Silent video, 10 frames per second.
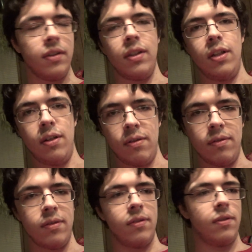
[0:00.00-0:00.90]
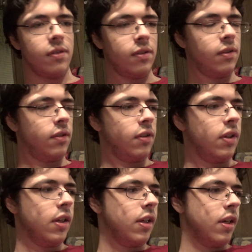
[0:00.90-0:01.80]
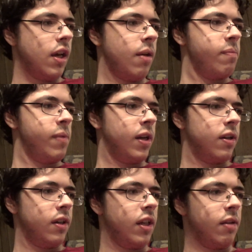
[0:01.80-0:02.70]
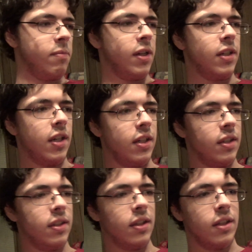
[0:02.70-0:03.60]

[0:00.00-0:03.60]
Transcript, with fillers: you know, I'm getting better at it.